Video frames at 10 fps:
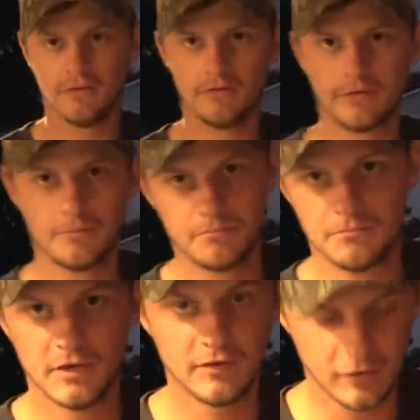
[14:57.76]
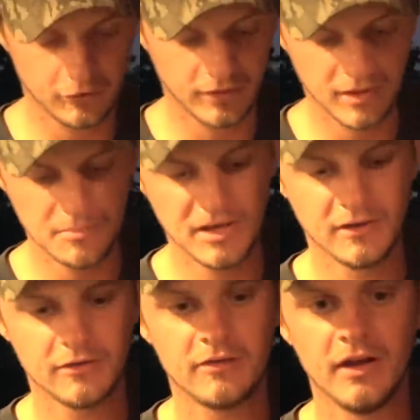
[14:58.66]
is essentially a
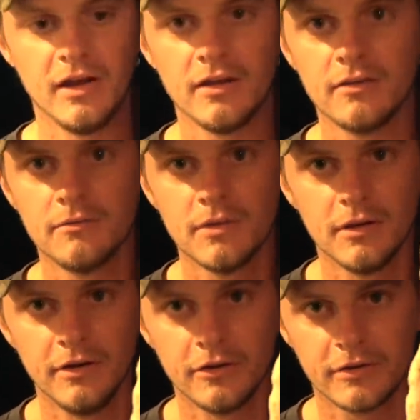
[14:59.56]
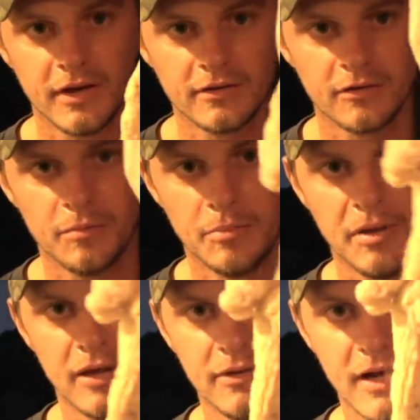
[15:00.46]
minute steak, a deer steak that's been
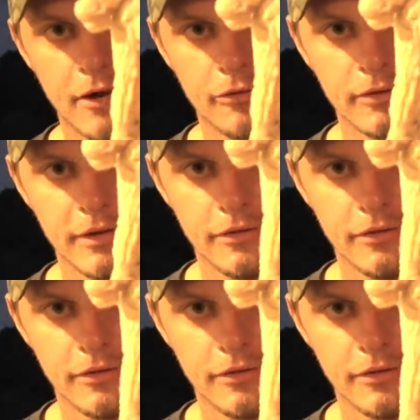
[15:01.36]
pounded out really